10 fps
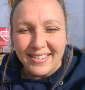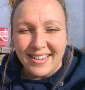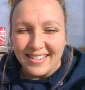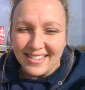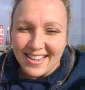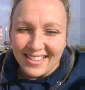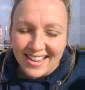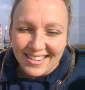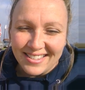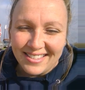and say
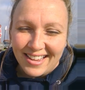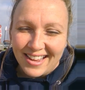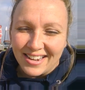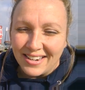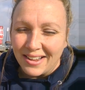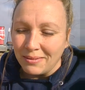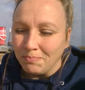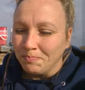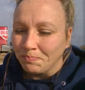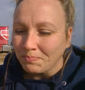thanks. And um,
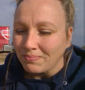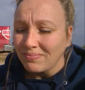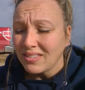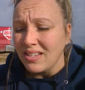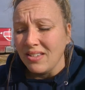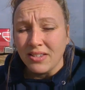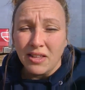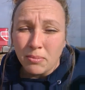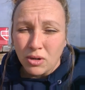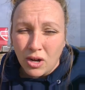so this
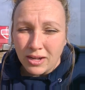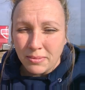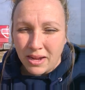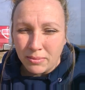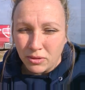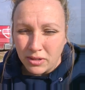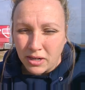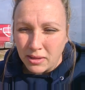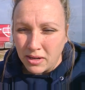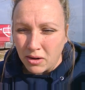lumber cost me absolutely
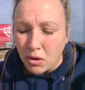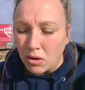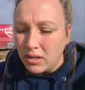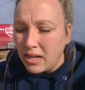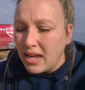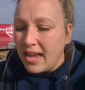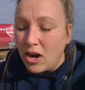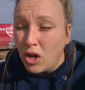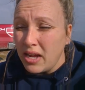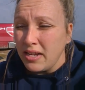nothing at all. And
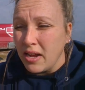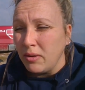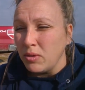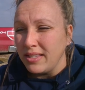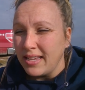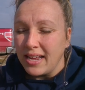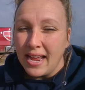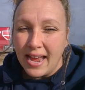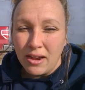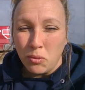all I done was said,
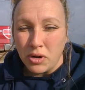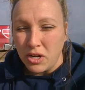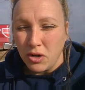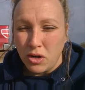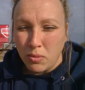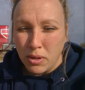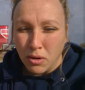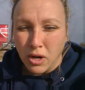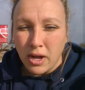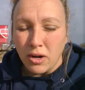hey, what do you do with your
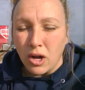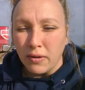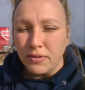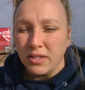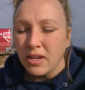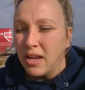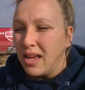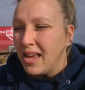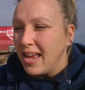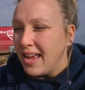cut-offs?"
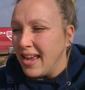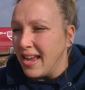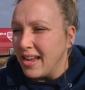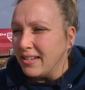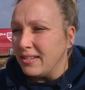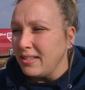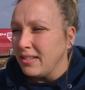And